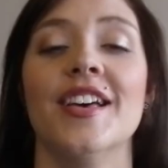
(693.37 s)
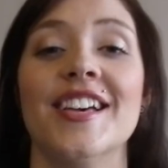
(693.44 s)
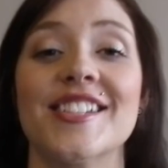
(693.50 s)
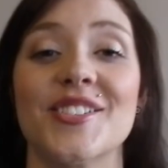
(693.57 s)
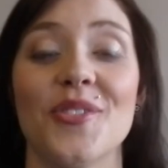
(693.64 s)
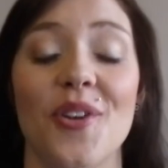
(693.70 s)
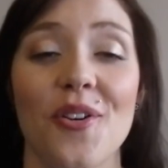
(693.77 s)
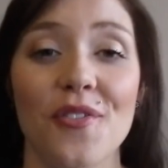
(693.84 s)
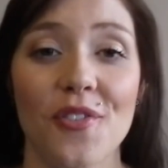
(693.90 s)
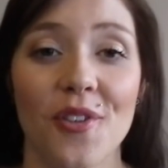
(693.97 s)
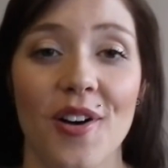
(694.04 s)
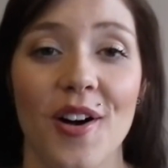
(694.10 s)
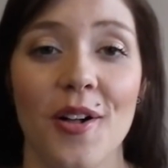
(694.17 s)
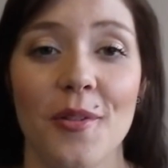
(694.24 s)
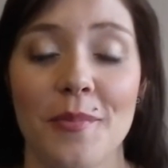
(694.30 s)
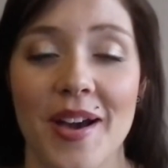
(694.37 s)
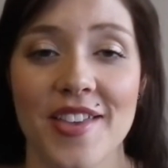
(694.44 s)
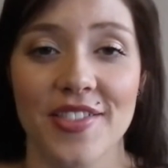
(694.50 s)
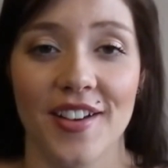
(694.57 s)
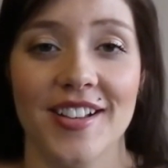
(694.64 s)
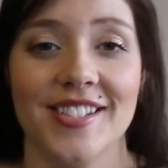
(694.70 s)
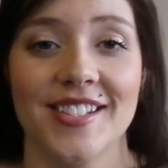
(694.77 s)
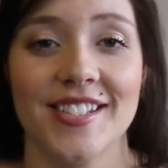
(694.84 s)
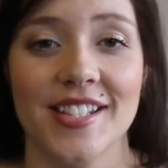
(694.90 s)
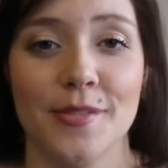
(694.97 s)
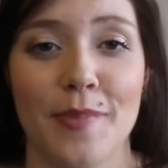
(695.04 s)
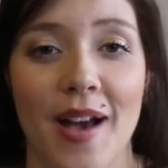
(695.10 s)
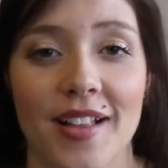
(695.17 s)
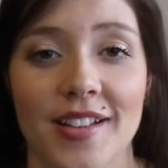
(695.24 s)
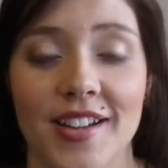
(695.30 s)
So overall, my thoughts on this
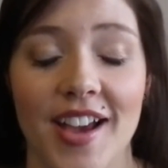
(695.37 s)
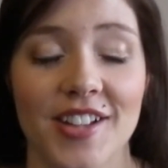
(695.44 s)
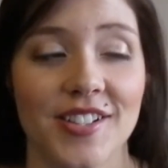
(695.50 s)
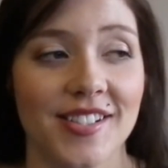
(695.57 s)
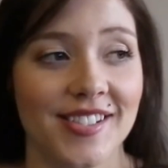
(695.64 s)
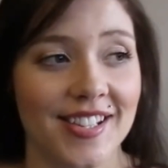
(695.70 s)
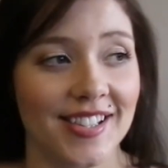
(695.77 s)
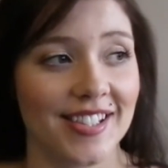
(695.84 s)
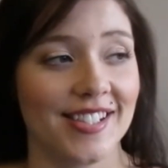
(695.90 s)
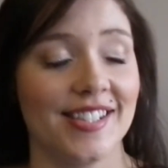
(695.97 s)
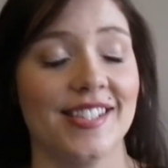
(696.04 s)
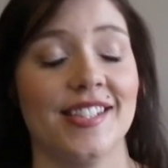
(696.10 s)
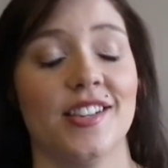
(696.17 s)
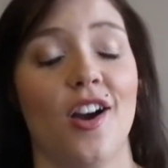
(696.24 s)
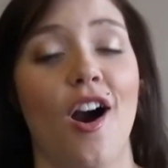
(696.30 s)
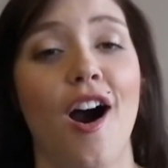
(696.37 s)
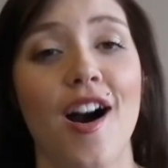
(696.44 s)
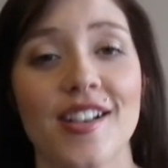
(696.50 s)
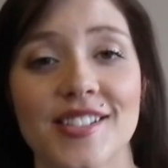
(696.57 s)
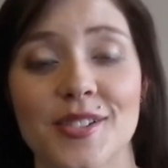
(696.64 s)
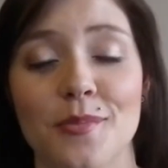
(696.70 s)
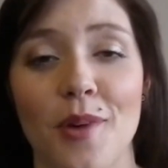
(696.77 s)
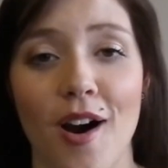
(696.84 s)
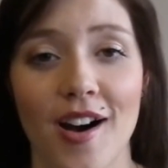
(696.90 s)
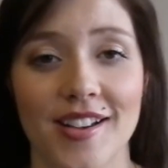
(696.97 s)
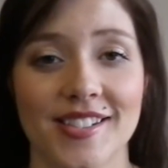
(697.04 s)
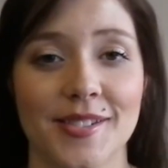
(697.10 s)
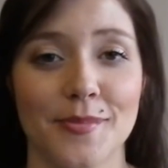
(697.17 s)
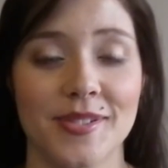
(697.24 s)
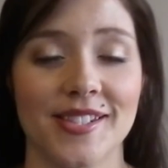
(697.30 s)
palette, I just think this is an awesome,
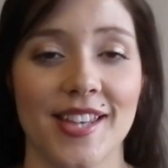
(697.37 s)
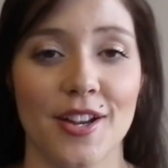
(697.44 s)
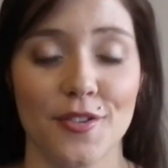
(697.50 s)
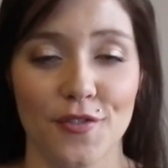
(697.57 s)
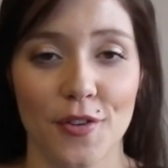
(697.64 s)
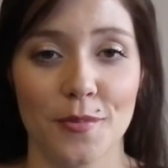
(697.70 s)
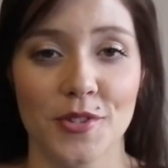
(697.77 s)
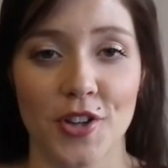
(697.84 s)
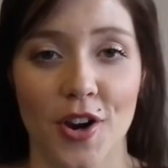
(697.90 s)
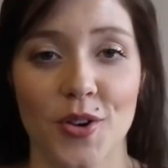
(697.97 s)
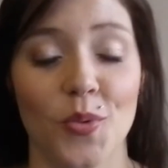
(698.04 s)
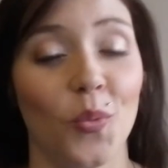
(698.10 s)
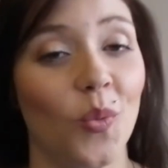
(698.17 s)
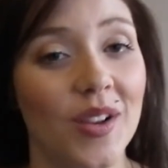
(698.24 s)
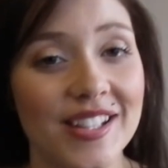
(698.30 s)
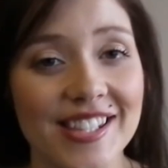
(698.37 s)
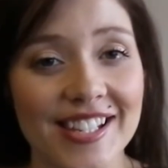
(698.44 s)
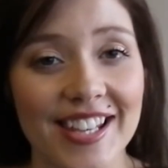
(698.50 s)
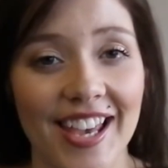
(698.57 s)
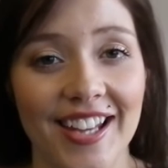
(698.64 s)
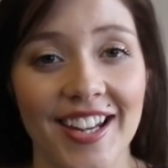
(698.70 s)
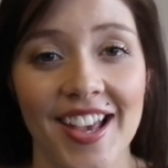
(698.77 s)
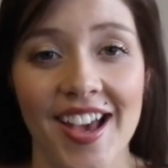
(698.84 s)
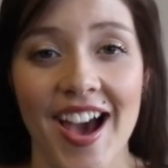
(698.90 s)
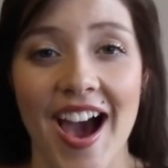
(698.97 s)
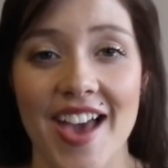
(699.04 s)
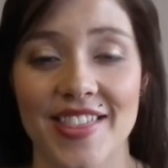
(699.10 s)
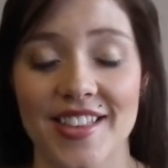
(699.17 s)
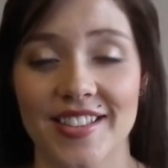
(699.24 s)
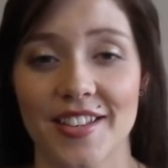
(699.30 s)
awesome set from Tarte once again.
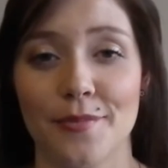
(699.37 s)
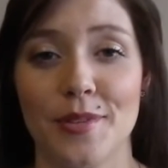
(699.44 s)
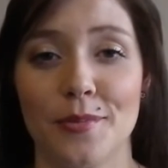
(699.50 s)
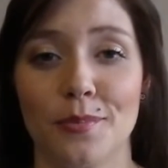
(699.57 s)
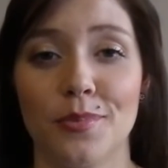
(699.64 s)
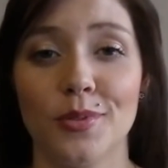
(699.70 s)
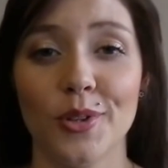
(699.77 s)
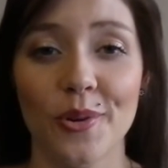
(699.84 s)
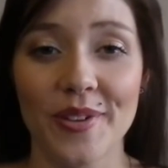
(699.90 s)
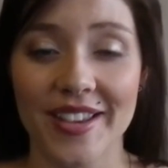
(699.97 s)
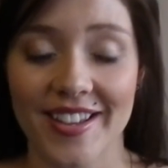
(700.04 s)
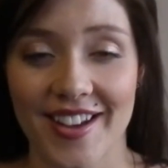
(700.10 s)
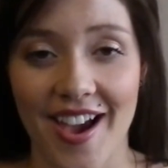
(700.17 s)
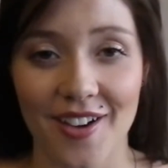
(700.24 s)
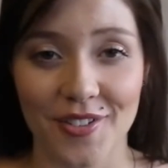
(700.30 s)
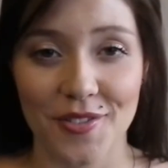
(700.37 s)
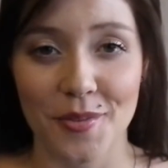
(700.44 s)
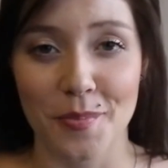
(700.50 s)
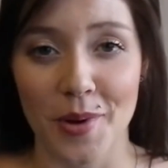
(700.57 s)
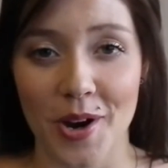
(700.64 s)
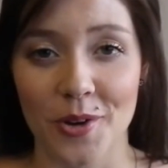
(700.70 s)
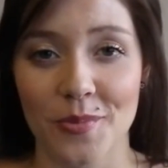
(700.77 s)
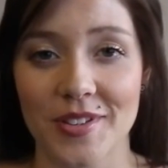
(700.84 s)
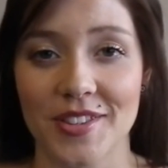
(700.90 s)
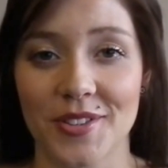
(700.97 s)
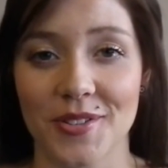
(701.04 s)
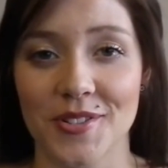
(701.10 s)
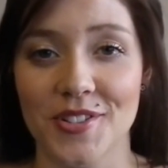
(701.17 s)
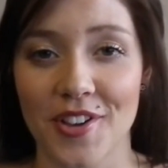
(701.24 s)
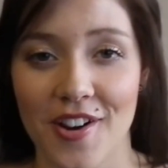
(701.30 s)
I think they've been blowing it out of the park with
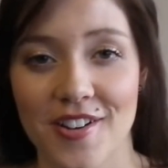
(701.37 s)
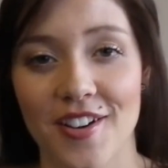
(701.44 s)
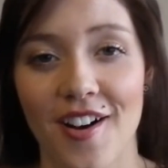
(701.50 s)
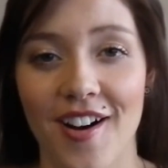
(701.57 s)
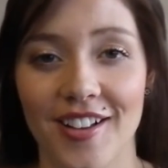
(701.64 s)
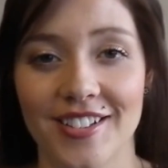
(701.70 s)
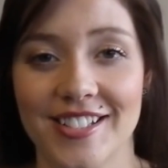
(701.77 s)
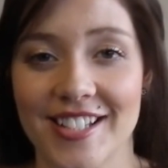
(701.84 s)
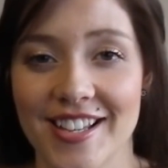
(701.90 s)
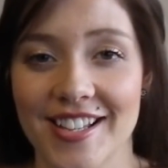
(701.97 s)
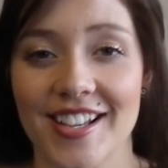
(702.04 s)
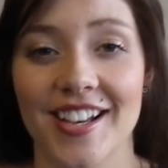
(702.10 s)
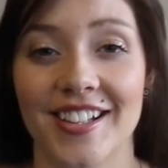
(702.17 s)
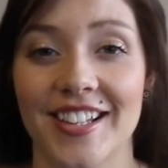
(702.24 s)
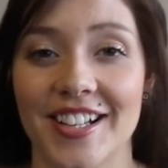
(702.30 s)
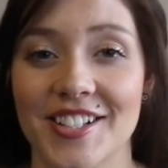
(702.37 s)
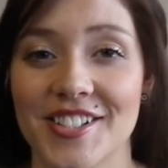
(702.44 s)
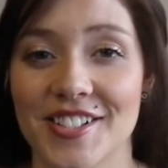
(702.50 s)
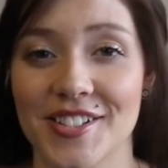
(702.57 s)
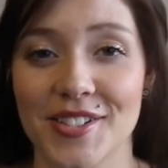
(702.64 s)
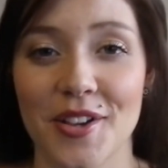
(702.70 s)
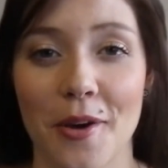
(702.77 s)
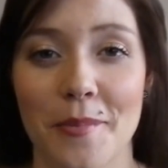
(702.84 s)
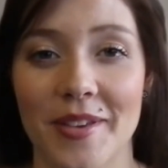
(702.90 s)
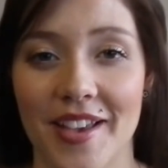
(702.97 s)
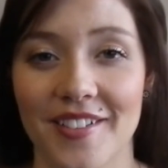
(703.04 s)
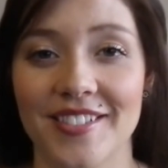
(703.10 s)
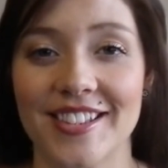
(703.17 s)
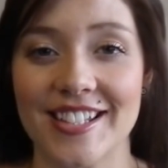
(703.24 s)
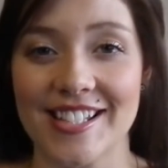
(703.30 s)
their Tarte holiday collections coming
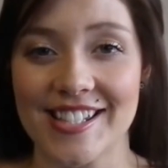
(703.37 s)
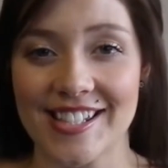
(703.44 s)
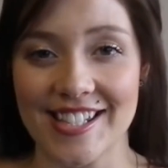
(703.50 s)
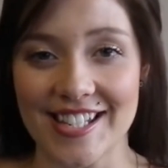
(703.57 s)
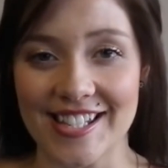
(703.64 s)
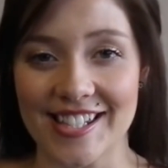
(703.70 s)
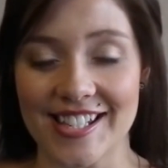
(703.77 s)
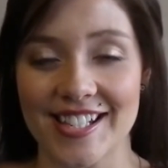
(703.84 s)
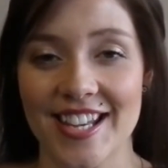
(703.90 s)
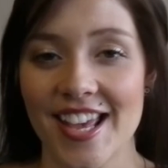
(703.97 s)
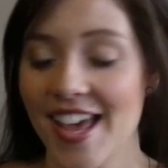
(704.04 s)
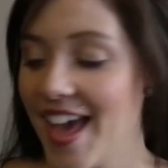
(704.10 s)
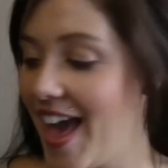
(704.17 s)
out this season.